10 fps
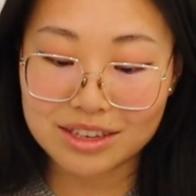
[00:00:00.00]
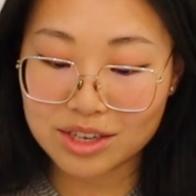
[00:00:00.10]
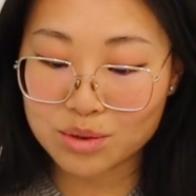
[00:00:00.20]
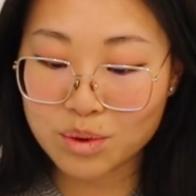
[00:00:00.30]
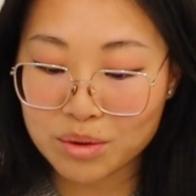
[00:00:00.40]

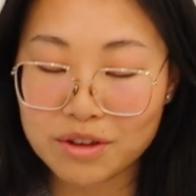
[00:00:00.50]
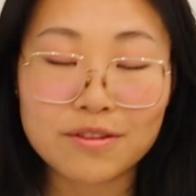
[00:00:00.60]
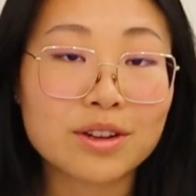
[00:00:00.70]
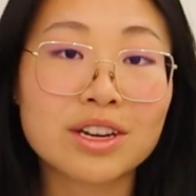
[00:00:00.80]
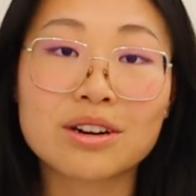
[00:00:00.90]
This is where we
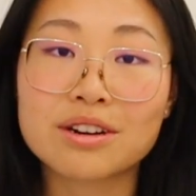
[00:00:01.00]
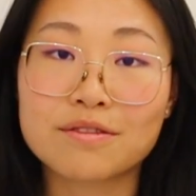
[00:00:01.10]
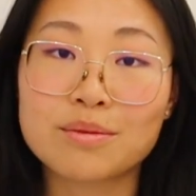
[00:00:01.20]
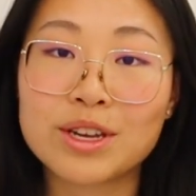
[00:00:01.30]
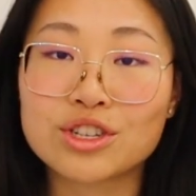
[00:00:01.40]
filled out our
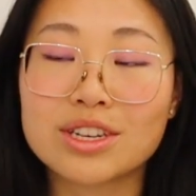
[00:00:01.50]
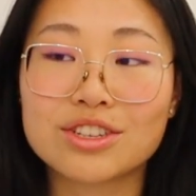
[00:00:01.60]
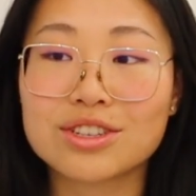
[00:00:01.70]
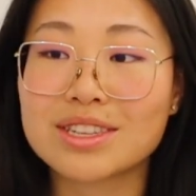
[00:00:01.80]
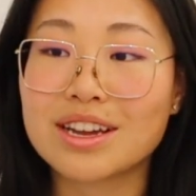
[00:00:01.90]
information
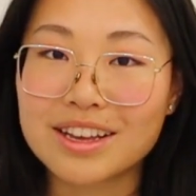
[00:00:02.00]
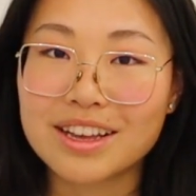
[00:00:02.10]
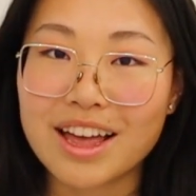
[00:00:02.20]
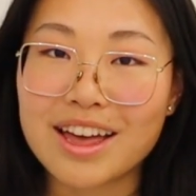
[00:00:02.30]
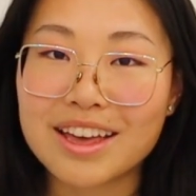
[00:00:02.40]
and just said,
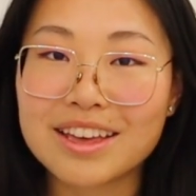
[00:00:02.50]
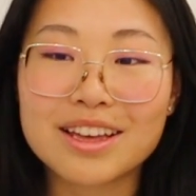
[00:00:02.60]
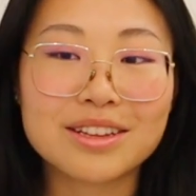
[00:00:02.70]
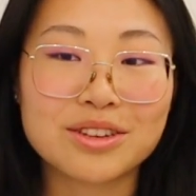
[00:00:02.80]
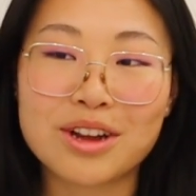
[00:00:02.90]

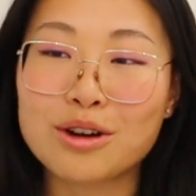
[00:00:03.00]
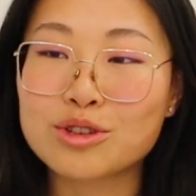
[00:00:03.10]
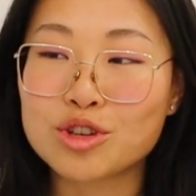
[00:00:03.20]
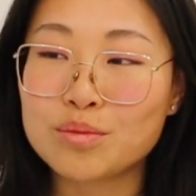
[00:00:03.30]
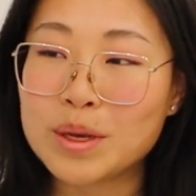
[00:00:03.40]
hey, you know,
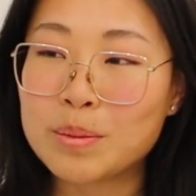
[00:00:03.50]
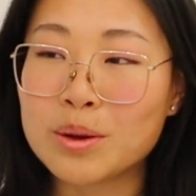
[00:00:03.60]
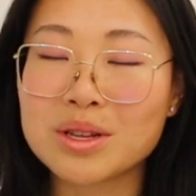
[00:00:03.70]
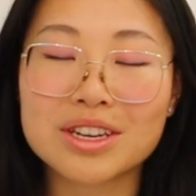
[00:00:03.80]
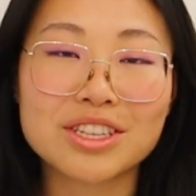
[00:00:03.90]
two
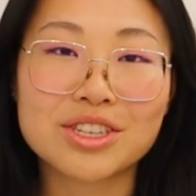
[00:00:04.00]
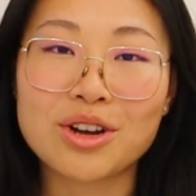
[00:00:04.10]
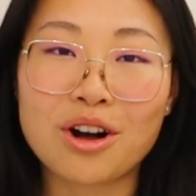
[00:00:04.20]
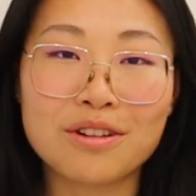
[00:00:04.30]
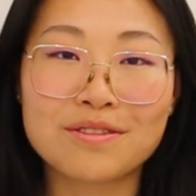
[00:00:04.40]
people looking to
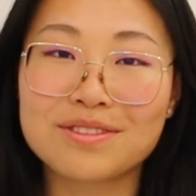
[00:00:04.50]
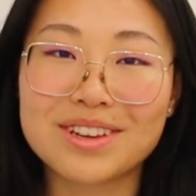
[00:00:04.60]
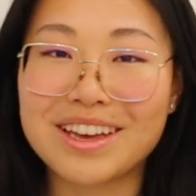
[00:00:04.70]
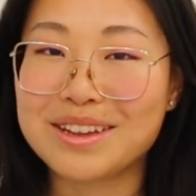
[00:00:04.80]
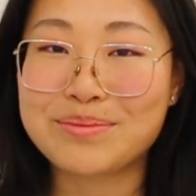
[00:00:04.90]
golf
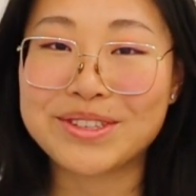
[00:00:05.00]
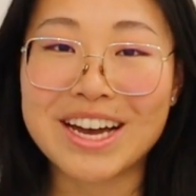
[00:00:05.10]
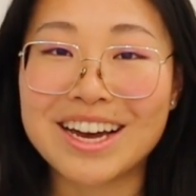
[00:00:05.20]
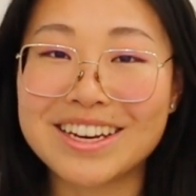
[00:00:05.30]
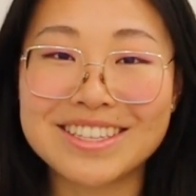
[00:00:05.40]
in
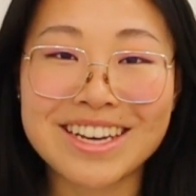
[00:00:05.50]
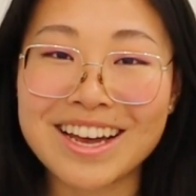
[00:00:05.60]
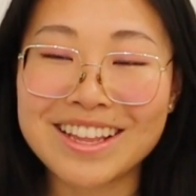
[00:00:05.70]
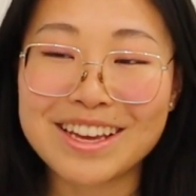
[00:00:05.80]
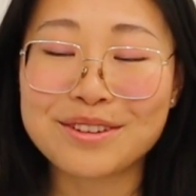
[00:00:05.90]
Pattaya,
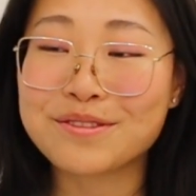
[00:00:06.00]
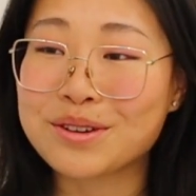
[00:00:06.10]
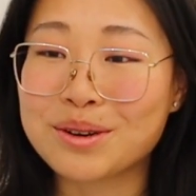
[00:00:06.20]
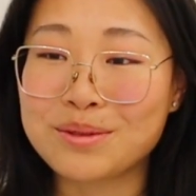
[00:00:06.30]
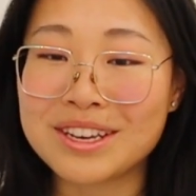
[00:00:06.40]
Thailand
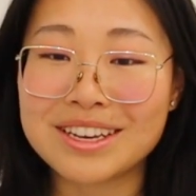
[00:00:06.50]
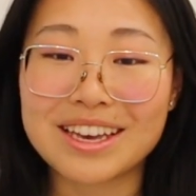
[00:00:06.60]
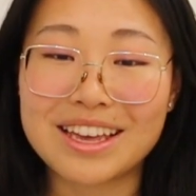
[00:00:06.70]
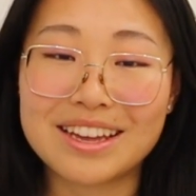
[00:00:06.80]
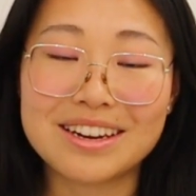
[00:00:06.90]
for a week
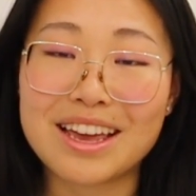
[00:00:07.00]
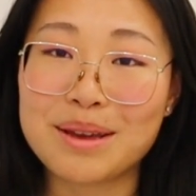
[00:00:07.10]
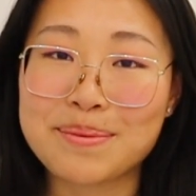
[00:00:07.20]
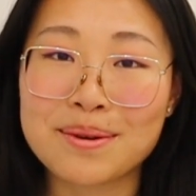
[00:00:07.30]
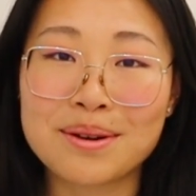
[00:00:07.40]
in
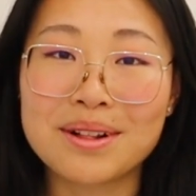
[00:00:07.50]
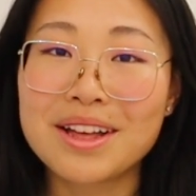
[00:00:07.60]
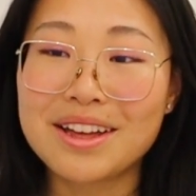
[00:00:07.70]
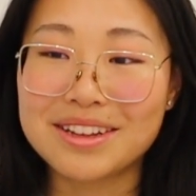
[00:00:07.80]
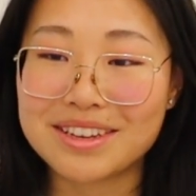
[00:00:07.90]
April,
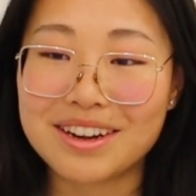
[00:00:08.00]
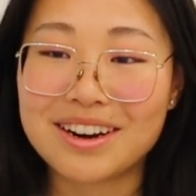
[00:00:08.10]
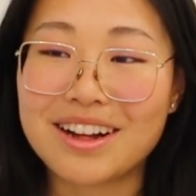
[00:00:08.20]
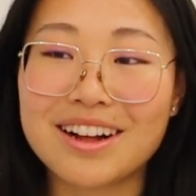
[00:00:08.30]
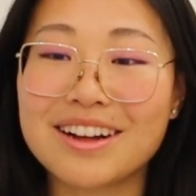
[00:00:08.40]
da
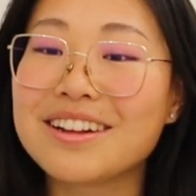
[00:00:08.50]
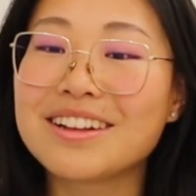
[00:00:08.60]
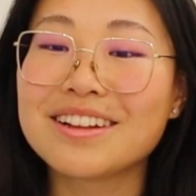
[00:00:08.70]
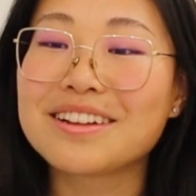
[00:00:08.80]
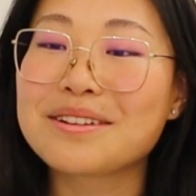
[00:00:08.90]
da da,
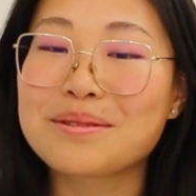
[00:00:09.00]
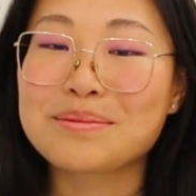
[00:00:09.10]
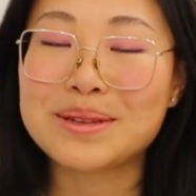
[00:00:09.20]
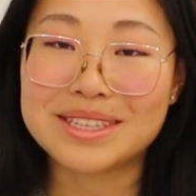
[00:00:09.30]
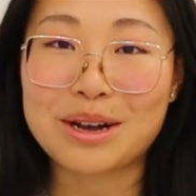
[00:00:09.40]

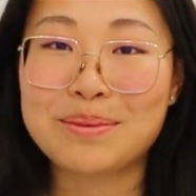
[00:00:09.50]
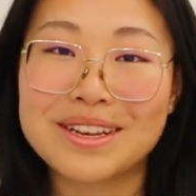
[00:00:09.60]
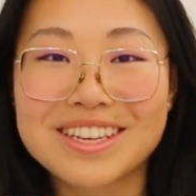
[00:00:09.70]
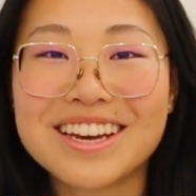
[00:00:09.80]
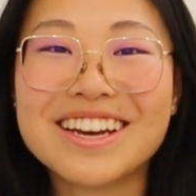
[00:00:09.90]
please help us.